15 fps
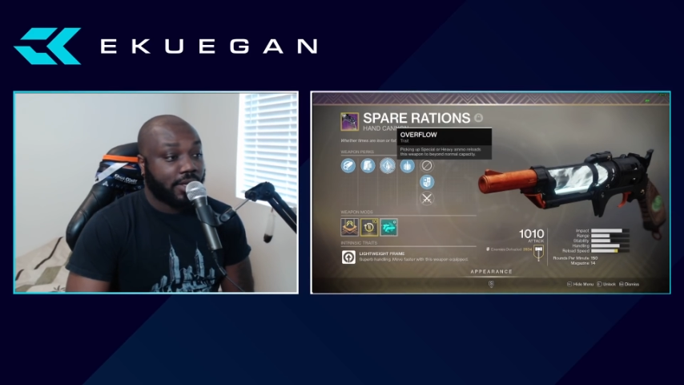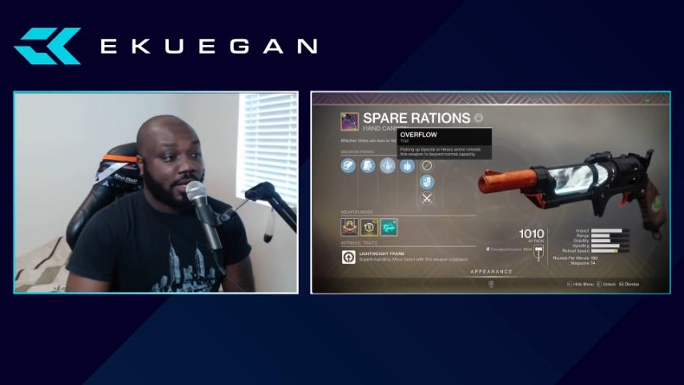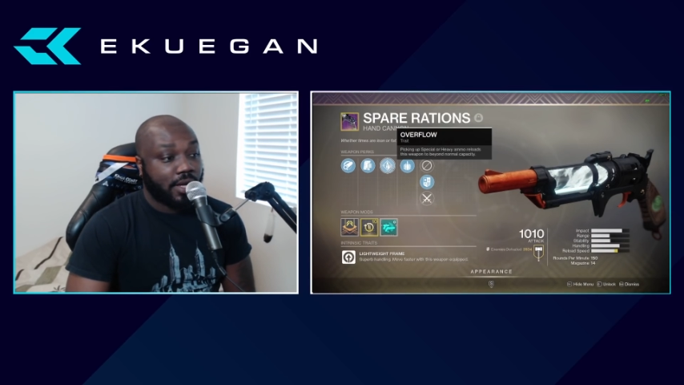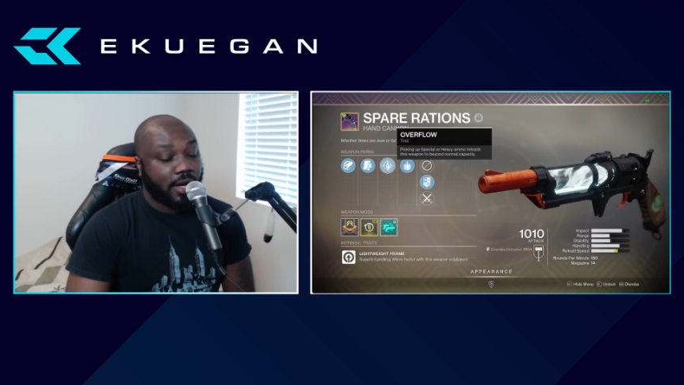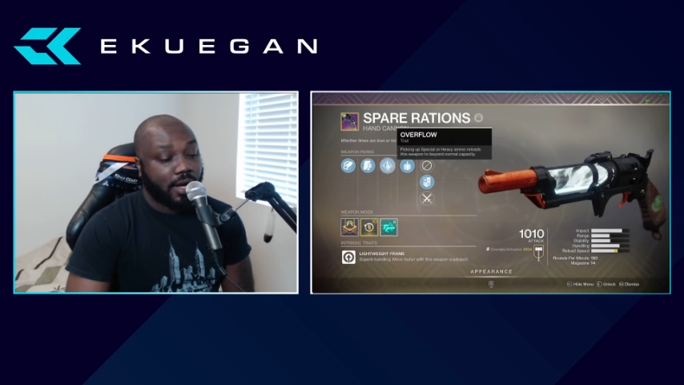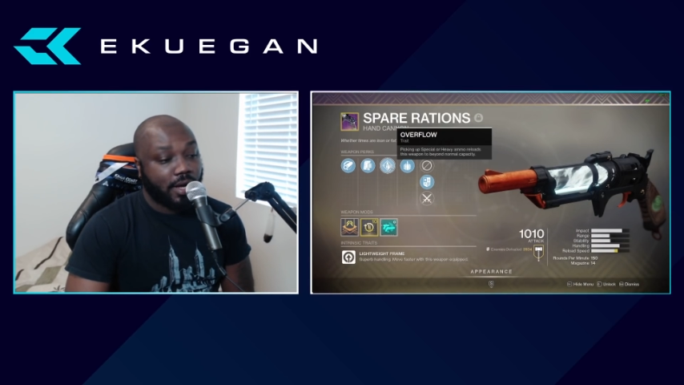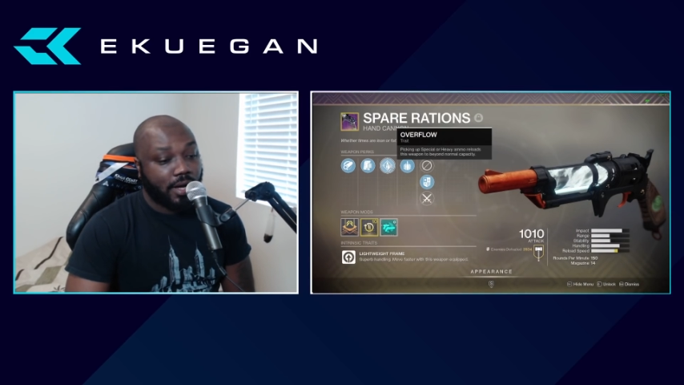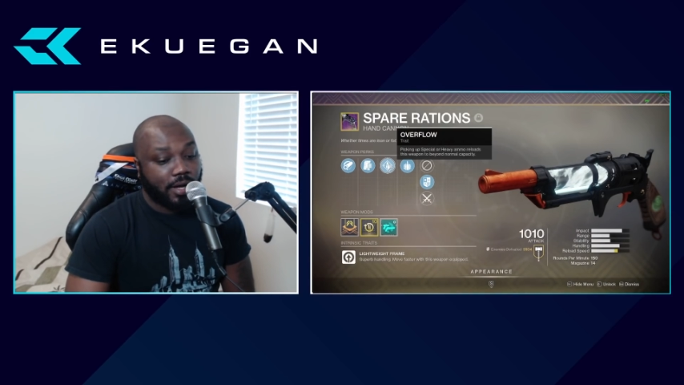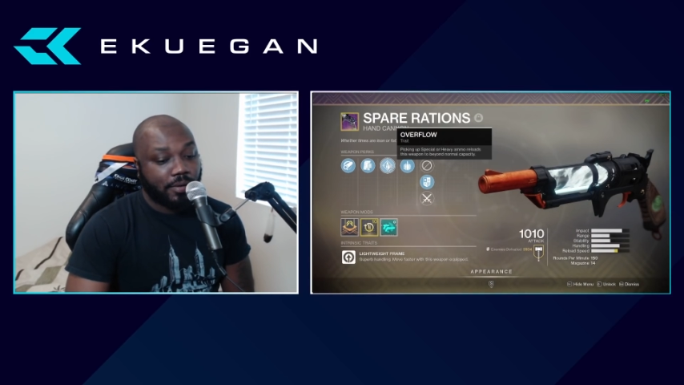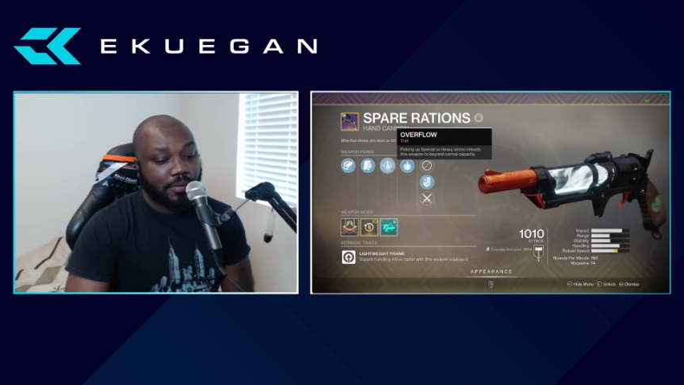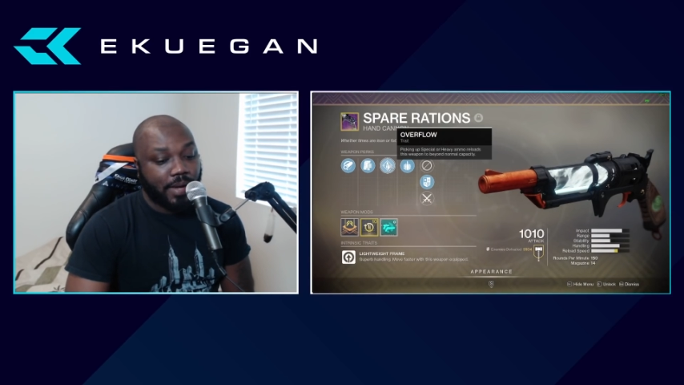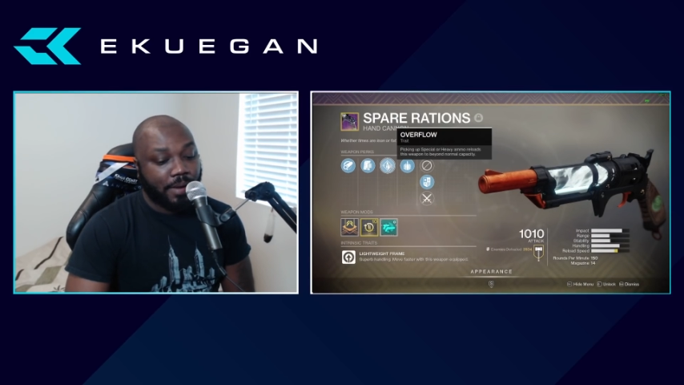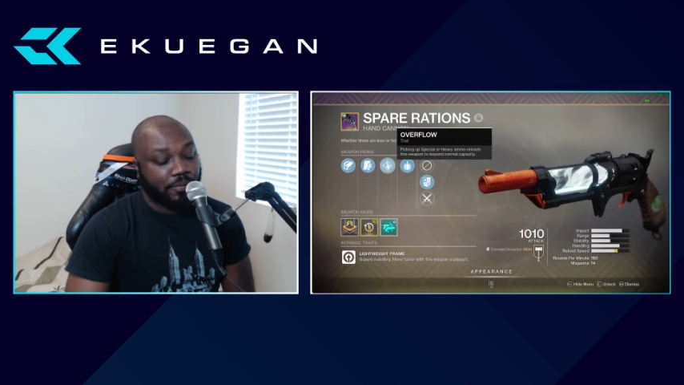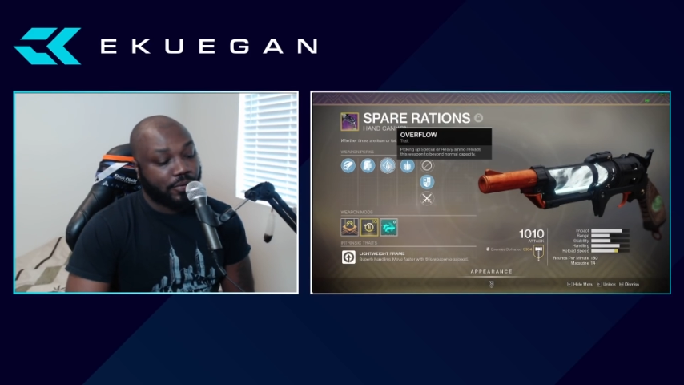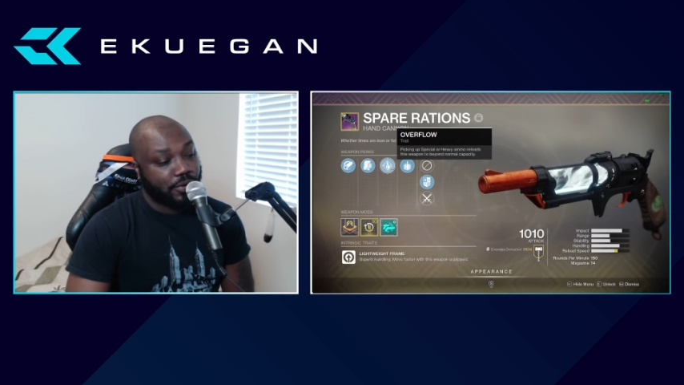
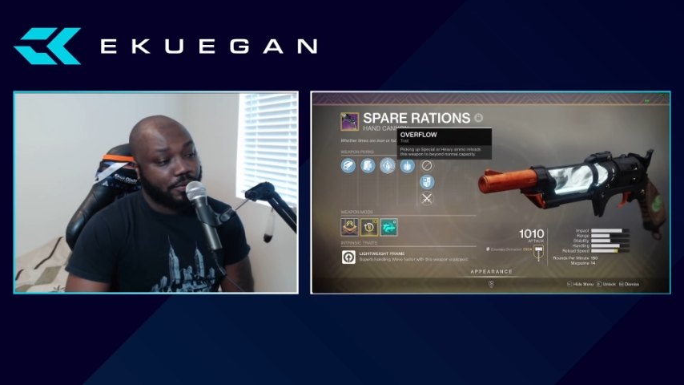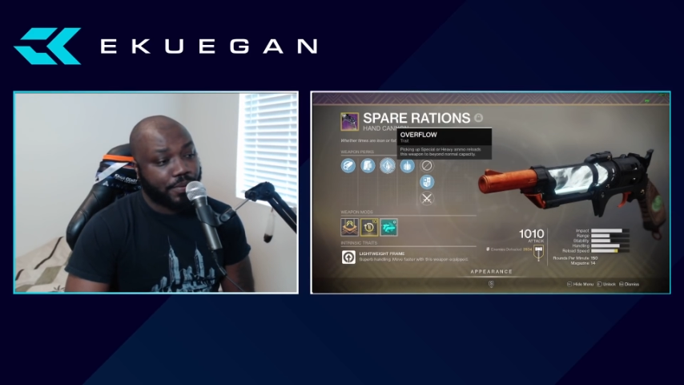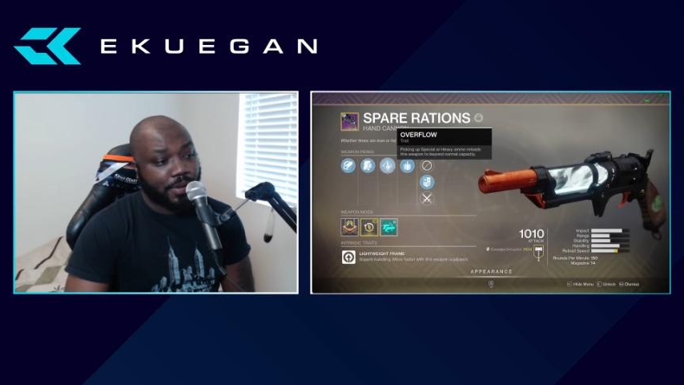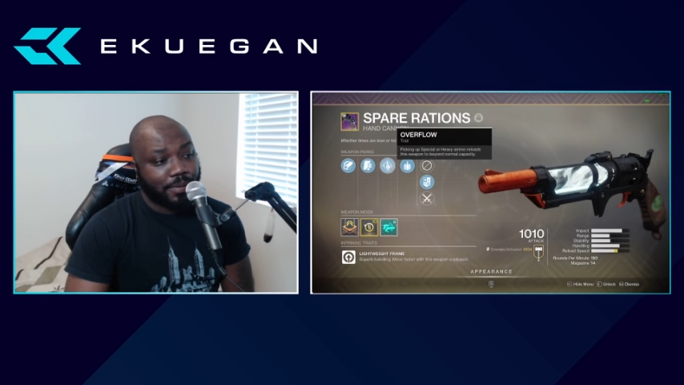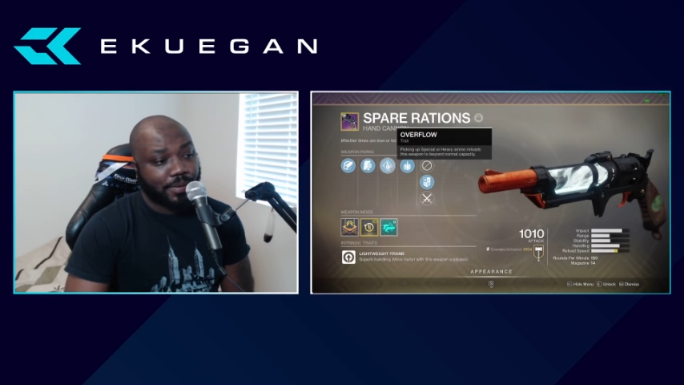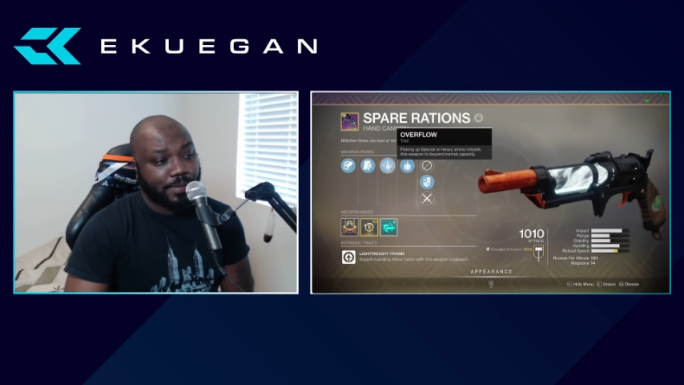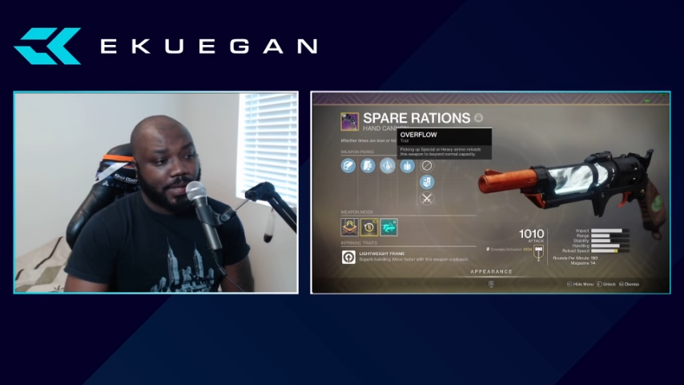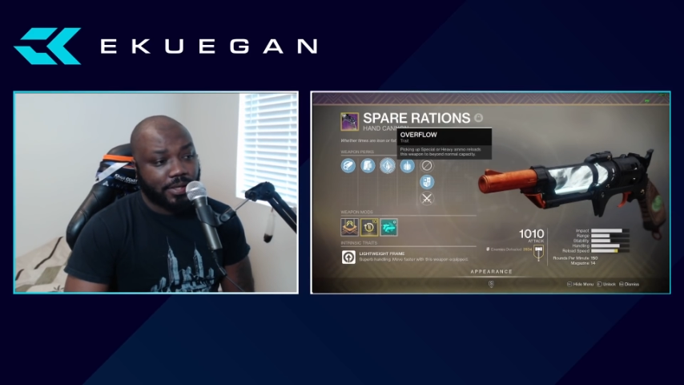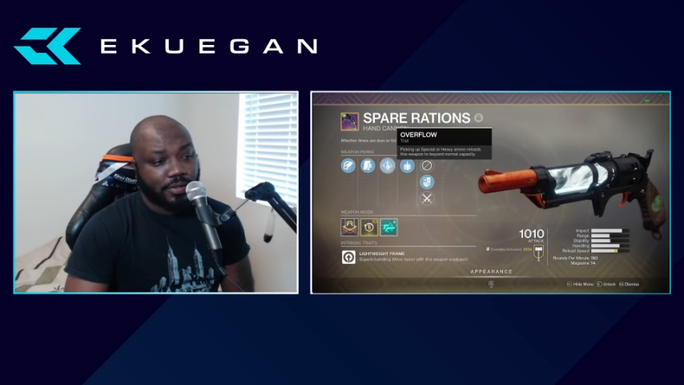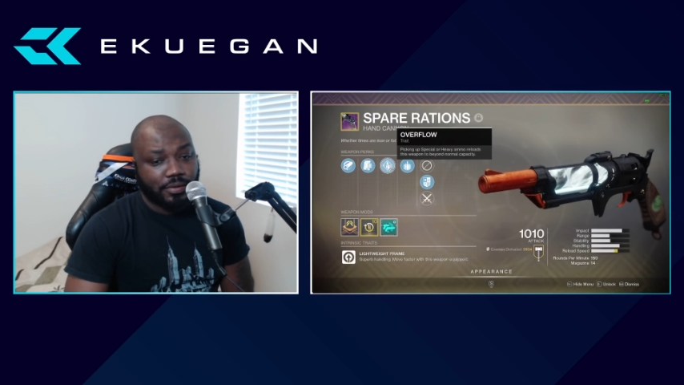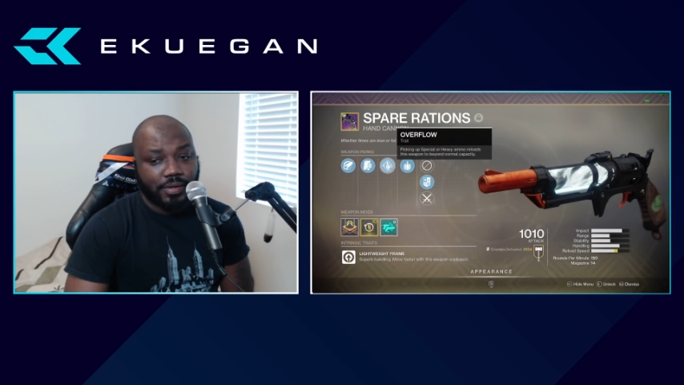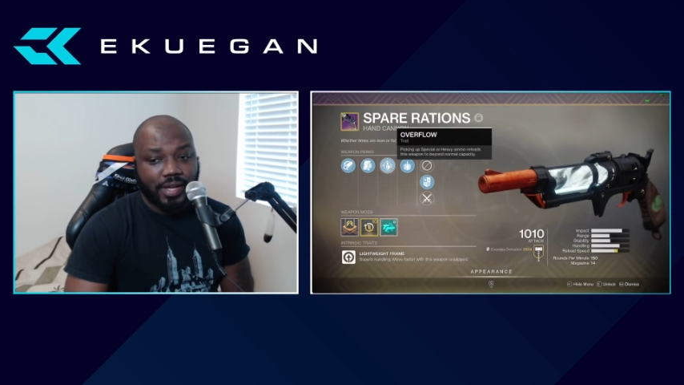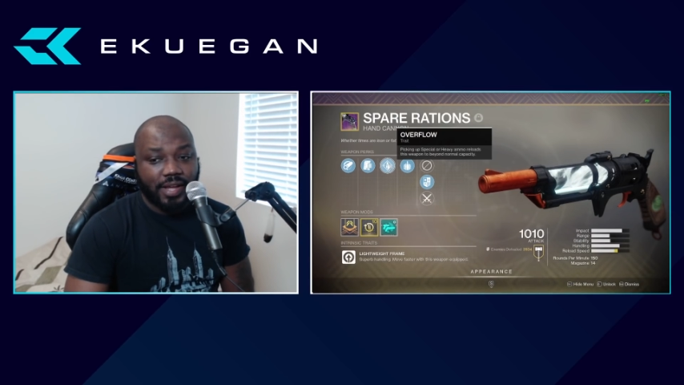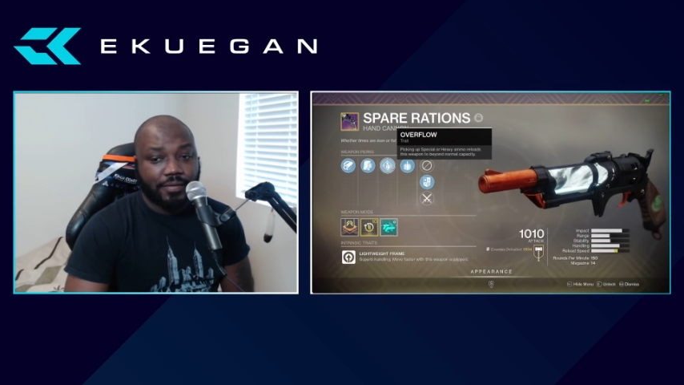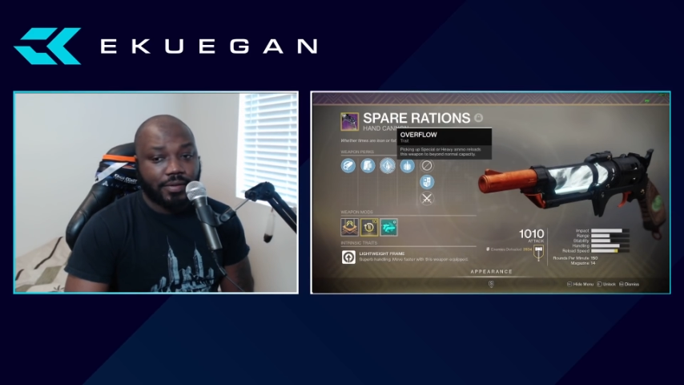when you pick up special
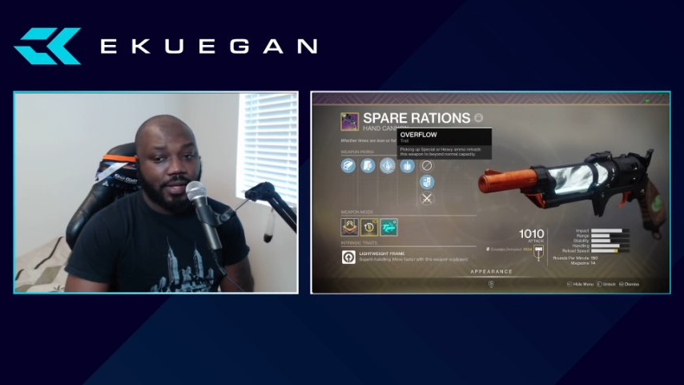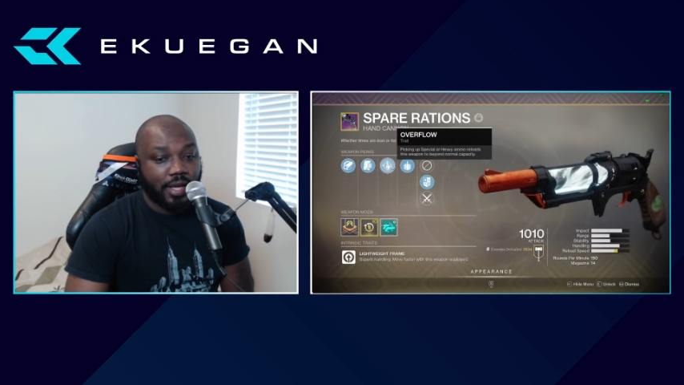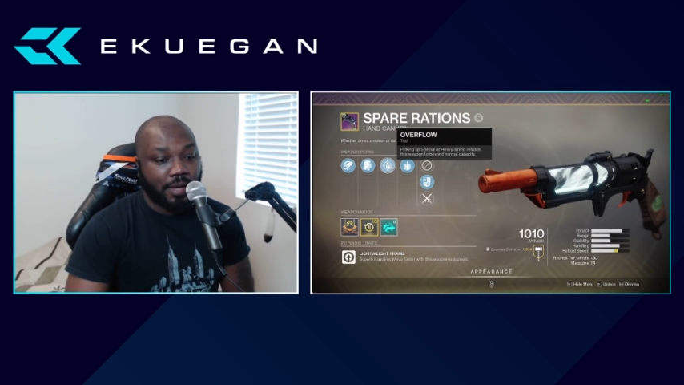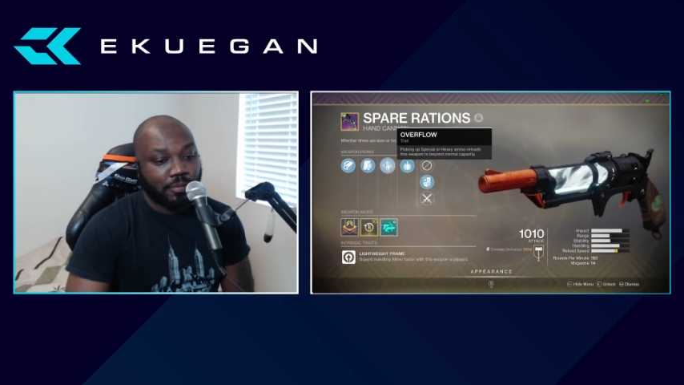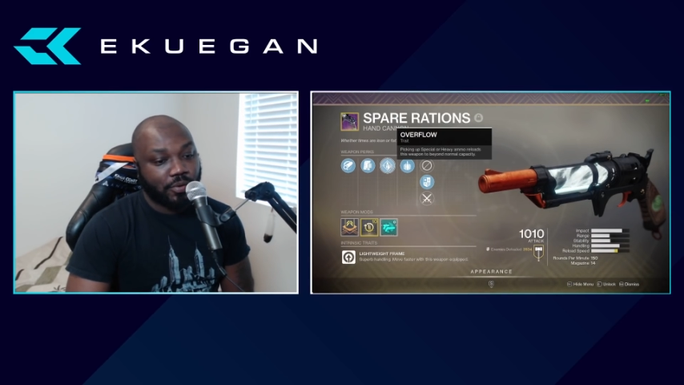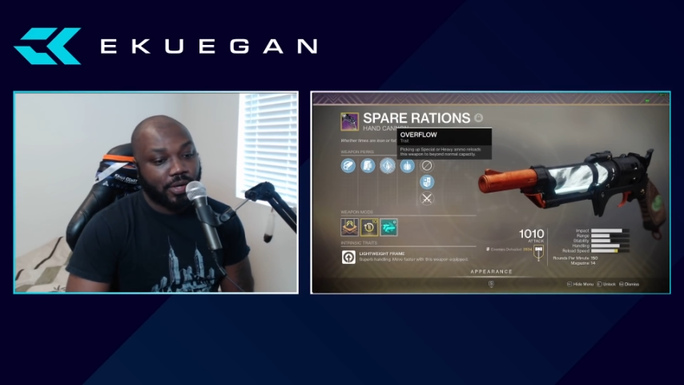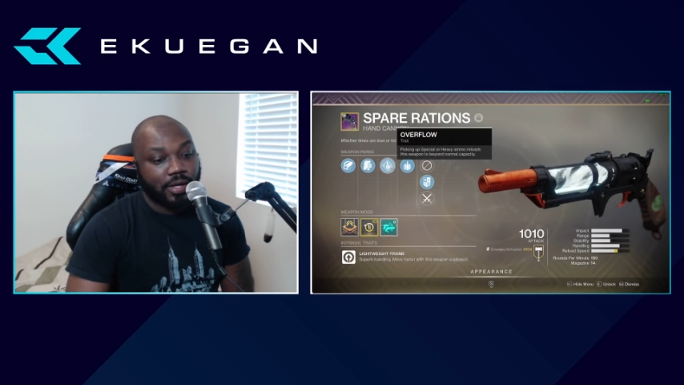or heavy ammo,